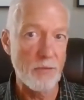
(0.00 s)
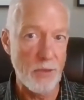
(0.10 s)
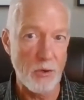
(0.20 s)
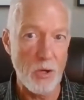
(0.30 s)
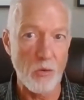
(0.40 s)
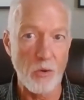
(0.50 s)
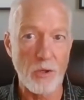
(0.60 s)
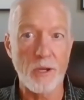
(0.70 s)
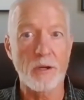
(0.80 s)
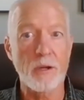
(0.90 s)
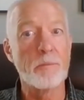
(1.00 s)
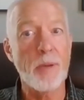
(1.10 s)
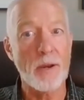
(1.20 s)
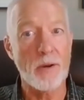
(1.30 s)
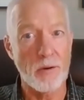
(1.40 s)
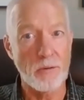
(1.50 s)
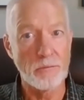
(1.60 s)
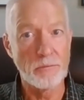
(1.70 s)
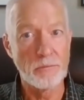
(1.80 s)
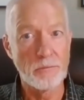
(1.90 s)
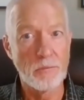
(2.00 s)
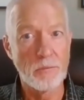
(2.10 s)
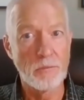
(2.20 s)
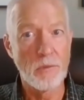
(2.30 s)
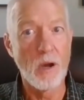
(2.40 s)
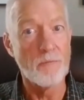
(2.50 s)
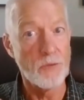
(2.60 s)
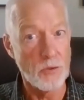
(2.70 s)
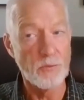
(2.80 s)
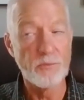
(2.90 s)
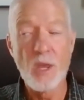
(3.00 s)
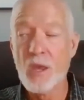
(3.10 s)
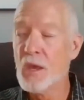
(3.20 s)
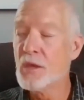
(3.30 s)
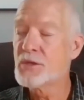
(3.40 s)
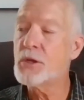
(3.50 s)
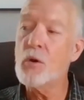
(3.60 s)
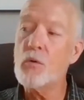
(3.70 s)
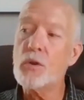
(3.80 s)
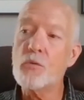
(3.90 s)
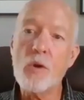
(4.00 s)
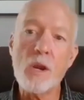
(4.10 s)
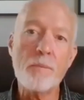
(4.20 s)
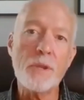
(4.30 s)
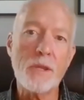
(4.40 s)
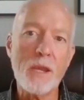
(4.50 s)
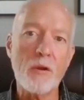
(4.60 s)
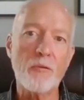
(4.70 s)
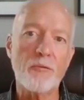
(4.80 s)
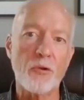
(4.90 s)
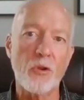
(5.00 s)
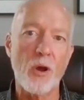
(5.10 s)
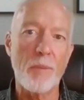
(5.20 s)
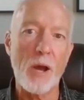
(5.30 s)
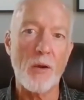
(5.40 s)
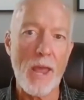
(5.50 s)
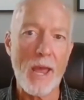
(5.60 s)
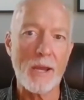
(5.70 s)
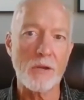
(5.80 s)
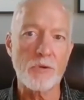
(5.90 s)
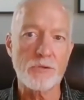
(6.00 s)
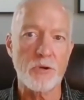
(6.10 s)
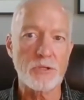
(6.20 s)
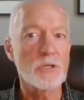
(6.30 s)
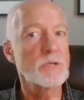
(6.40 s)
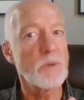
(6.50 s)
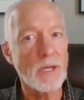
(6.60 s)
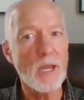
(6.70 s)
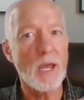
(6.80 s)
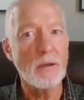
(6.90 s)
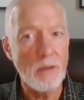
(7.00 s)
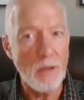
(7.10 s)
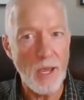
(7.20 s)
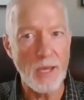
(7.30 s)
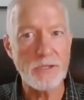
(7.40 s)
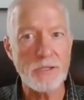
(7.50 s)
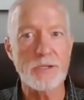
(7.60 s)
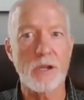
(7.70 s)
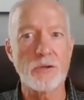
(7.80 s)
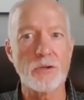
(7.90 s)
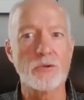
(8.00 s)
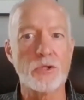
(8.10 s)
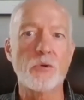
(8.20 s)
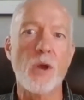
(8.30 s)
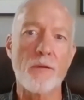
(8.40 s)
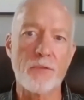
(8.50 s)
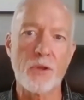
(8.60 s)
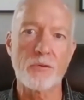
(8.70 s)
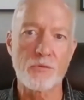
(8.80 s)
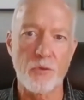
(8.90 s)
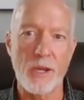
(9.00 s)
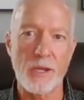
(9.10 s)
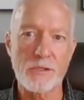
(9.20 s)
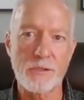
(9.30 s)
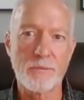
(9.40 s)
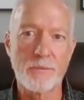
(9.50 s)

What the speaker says: They'll go look at a competitor of you. So you want to be careful about adding restrictions. But again, as the seller, you do have those rights.